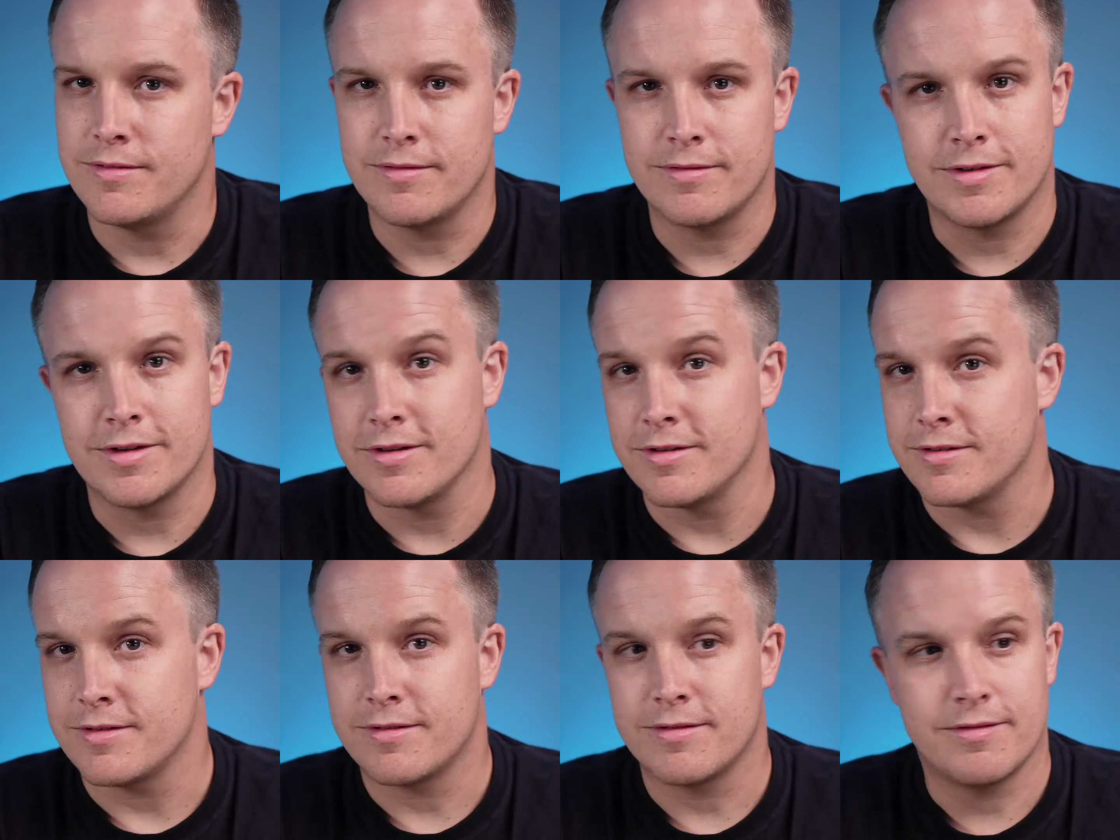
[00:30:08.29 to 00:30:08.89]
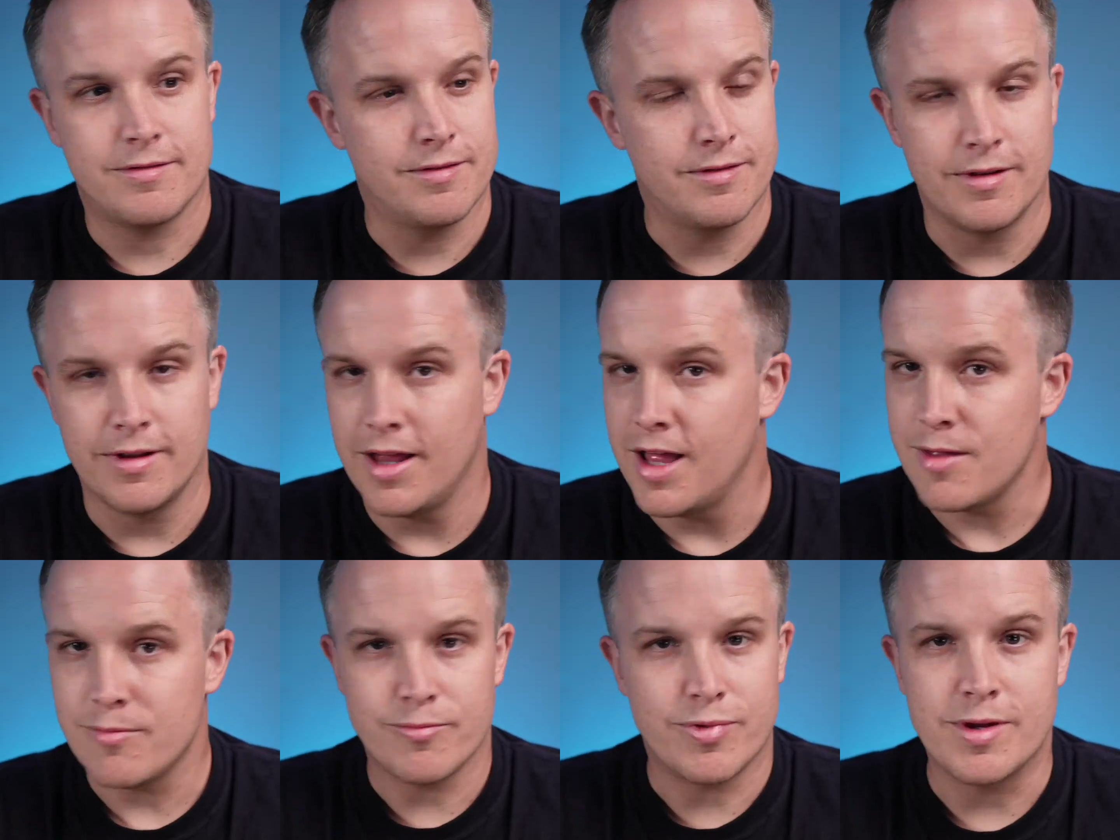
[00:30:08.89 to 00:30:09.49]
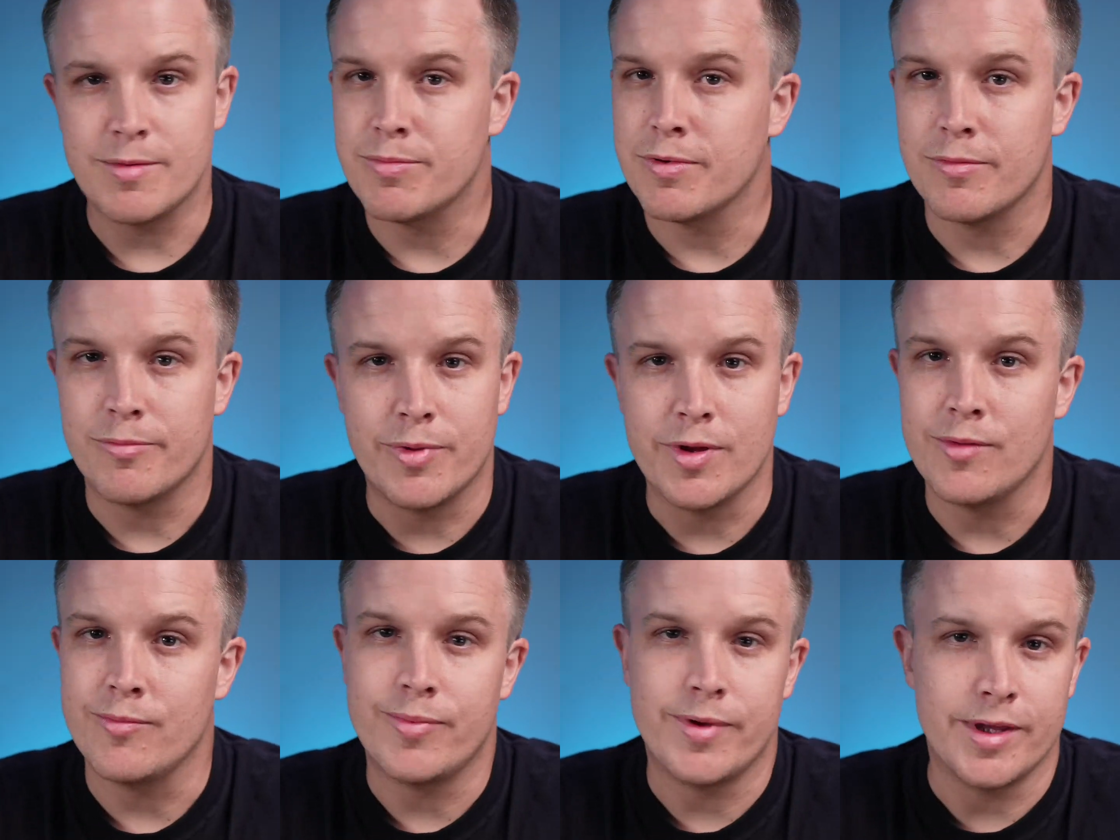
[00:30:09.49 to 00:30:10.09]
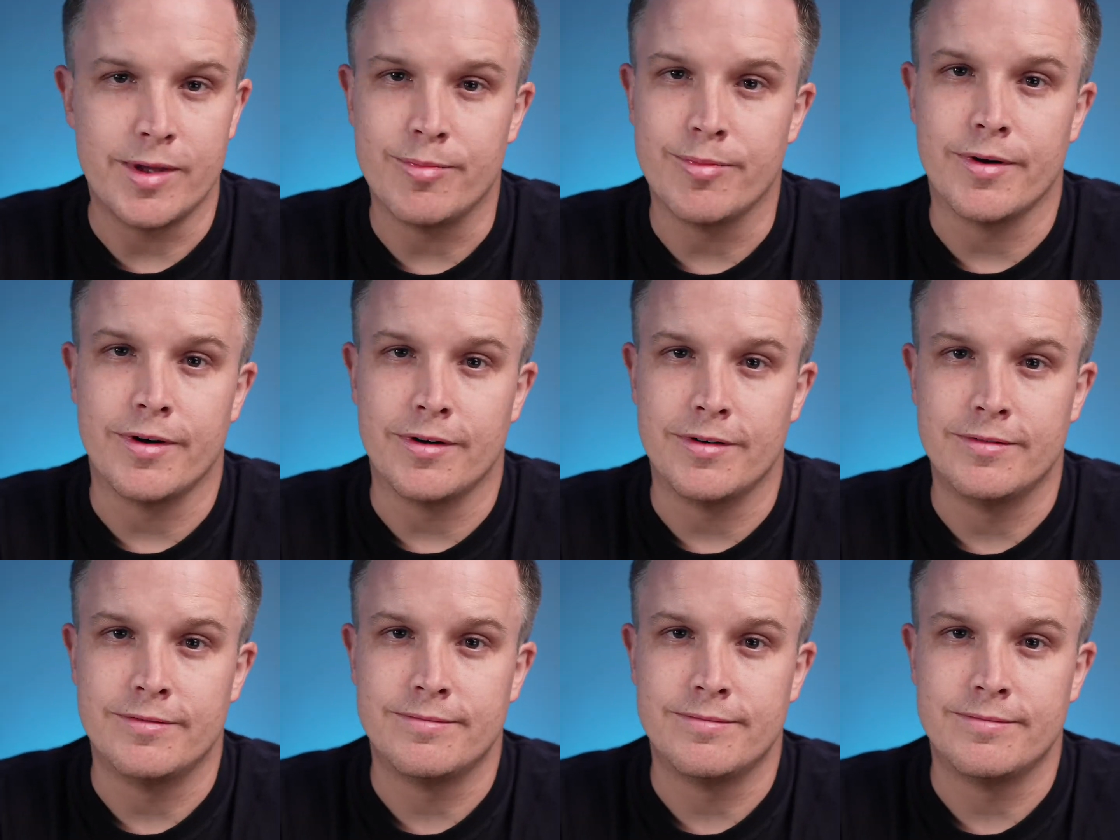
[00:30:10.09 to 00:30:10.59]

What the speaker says: just let people be people.